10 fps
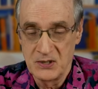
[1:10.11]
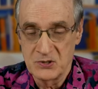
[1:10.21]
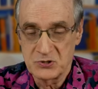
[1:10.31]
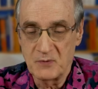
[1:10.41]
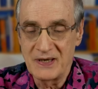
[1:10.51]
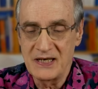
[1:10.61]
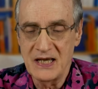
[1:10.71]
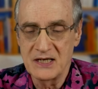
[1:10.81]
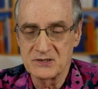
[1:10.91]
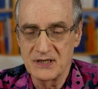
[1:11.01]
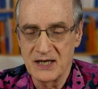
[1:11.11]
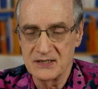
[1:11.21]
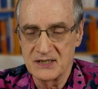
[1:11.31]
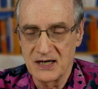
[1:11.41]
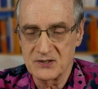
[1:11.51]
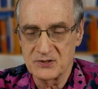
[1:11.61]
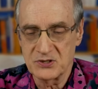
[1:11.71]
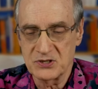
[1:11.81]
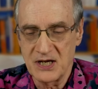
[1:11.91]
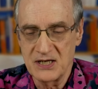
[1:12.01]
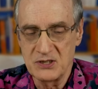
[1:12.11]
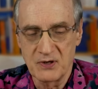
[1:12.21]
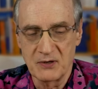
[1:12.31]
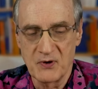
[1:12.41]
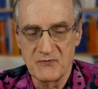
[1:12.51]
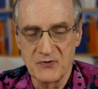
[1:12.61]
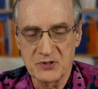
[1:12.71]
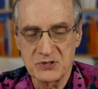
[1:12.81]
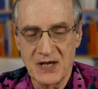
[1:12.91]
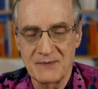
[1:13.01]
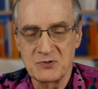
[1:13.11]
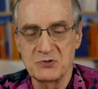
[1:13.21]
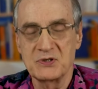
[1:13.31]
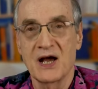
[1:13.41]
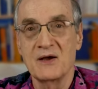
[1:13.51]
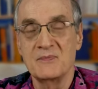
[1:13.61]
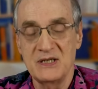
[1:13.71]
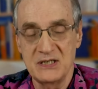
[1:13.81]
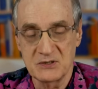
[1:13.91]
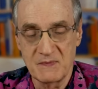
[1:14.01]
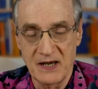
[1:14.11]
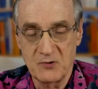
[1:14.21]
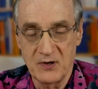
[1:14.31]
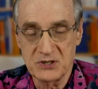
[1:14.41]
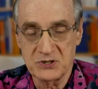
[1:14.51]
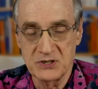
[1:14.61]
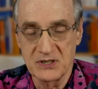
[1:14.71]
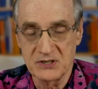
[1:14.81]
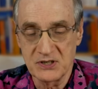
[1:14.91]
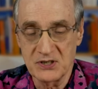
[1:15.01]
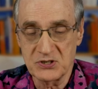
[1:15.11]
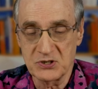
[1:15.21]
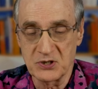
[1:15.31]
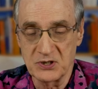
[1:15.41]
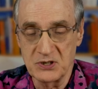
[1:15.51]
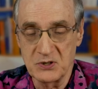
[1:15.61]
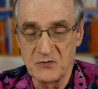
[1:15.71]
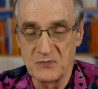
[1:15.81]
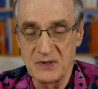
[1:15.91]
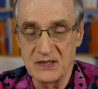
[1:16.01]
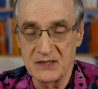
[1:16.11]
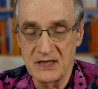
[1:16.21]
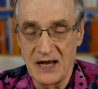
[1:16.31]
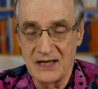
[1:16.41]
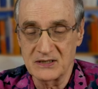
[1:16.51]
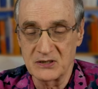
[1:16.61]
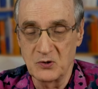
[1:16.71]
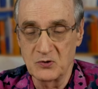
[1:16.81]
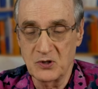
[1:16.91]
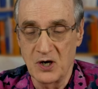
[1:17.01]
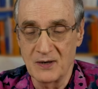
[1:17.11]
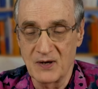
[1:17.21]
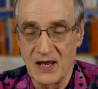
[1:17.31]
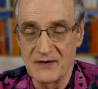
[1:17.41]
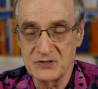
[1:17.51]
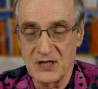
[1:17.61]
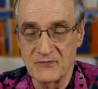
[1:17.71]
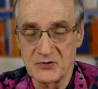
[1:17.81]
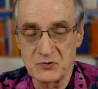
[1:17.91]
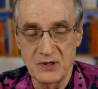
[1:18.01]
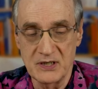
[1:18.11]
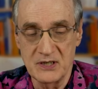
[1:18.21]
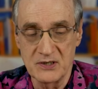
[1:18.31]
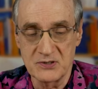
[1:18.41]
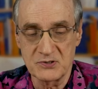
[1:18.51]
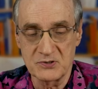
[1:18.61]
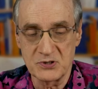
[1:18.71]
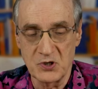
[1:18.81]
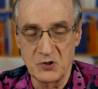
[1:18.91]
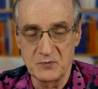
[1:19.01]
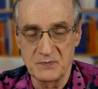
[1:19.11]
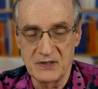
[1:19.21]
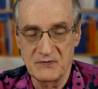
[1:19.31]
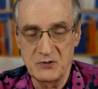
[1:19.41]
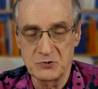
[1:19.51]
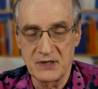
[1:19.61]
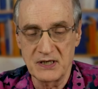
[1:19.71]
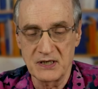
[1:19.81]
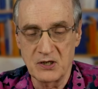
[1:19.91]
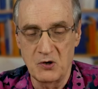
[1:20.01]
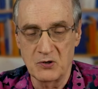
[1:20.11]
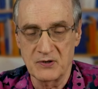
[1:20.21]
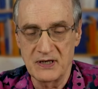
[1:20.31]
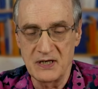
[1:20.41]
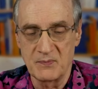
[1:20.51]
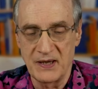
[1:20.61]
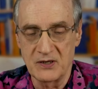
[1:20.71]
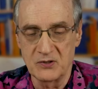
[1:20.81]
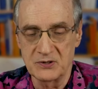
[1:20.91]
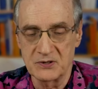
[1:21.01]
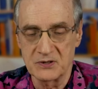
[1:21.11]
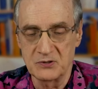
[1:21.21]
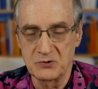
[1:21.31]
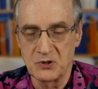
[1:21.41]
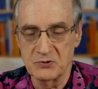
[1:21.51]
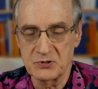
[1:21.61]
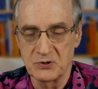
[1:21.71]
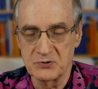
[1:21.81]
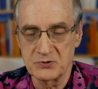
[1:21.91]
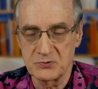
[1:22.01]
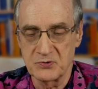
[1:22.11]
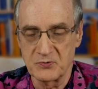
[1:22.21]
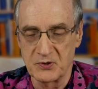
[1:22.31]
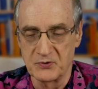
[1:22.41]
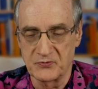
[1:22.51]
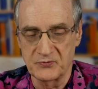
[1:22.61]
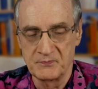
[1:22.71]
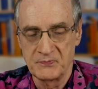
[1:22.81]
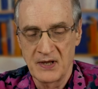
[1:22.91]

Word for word: So many internet doctors say you can reverse type 2 diabetes. My question is this, sir. You've been at the low carb lifestyle for 20 years or so, but if you drink a Coke or eat a bagel, your glucose goes through the roof.